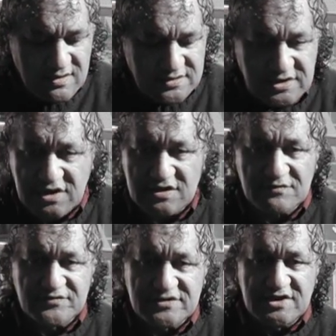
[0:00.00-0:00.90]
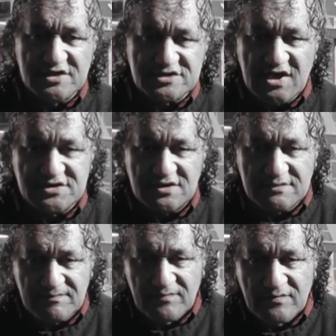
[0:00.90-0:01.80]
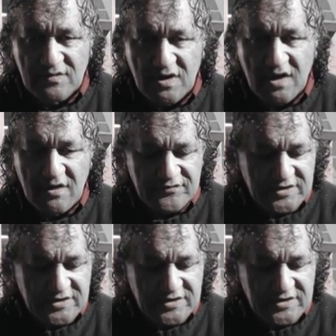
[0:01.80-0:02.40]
detective senior sergeant of